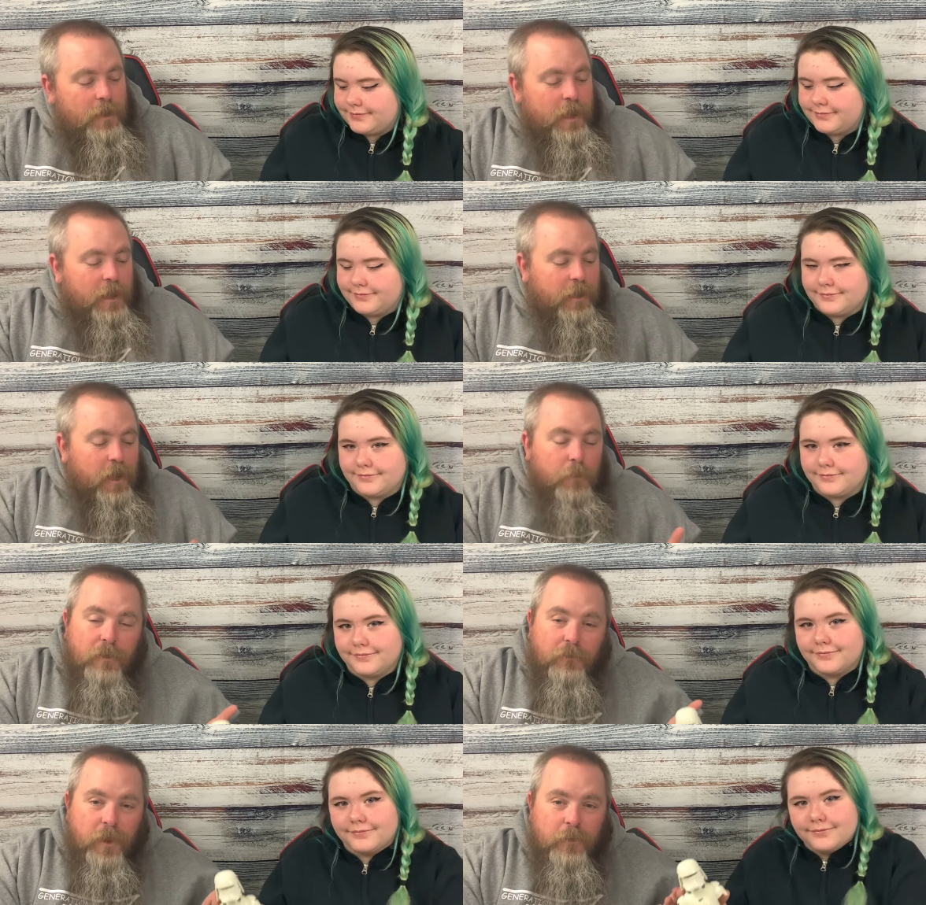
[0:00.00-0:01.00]
Speaker 1: Anna got me
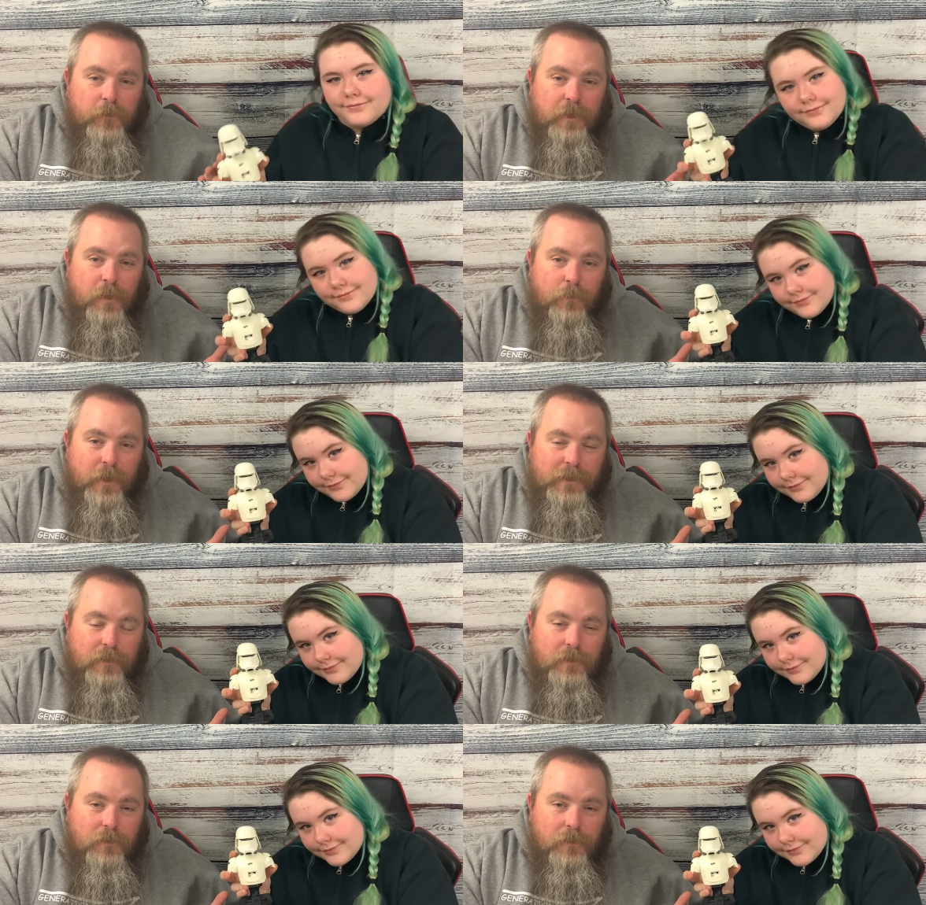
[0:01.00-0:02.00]
a Father's Day
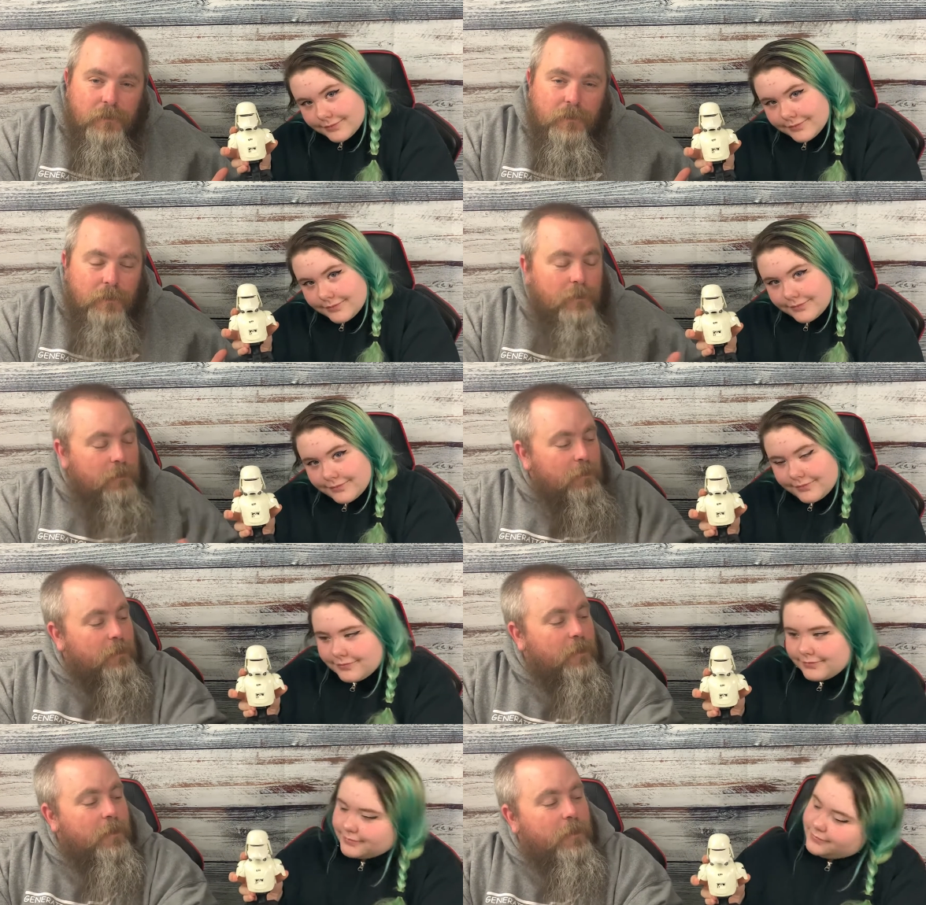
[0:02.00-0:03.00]
present.
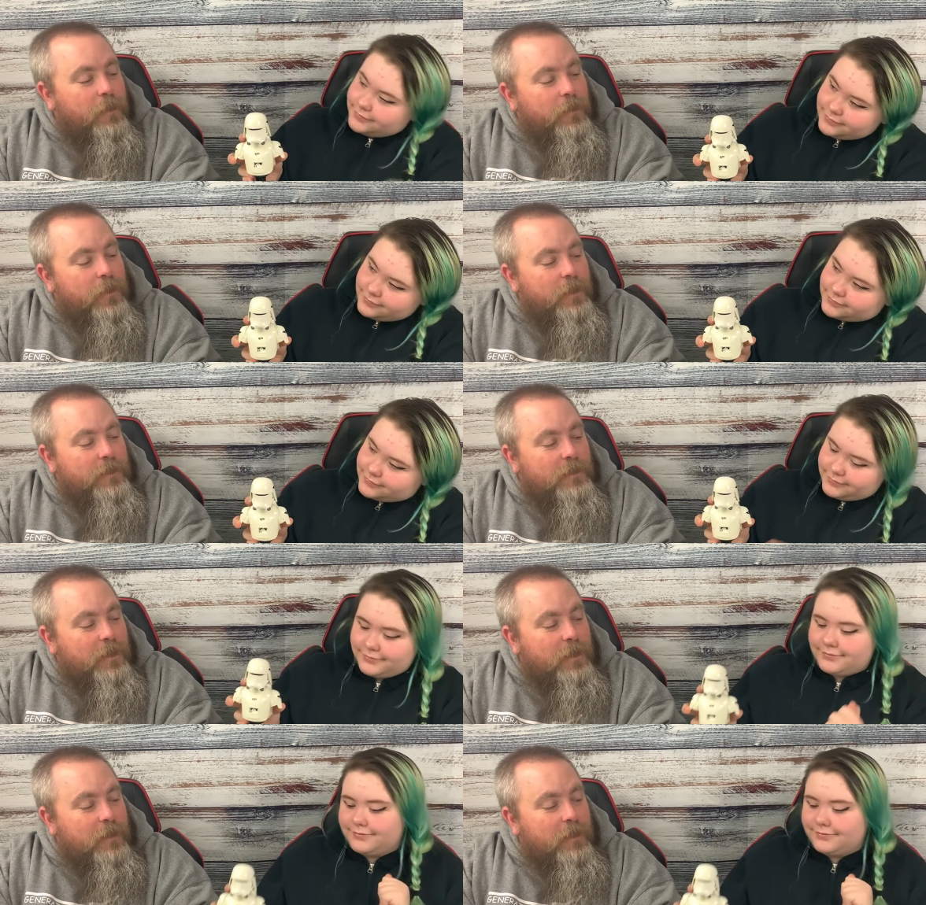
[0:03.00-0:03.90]
This